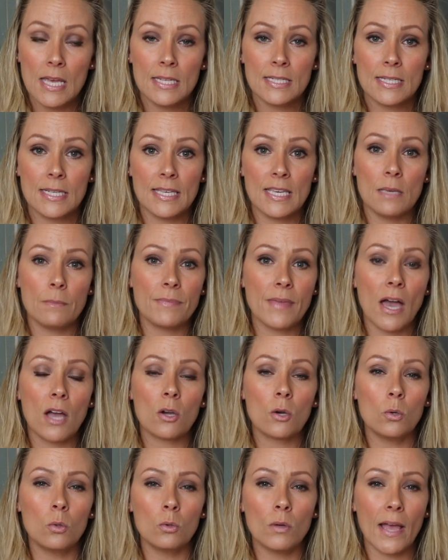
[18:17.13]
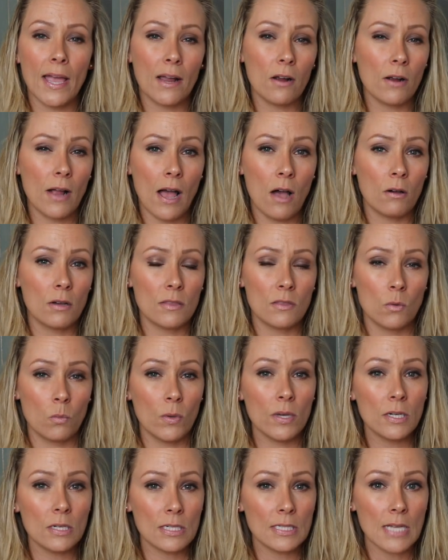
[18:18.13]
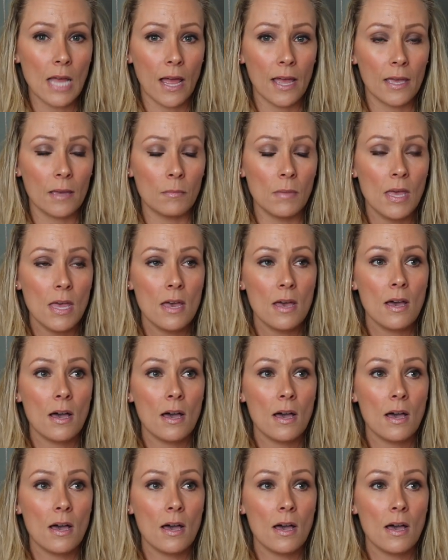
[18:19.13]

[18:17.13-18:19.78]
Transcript: to keep that cool air out in the wintertime.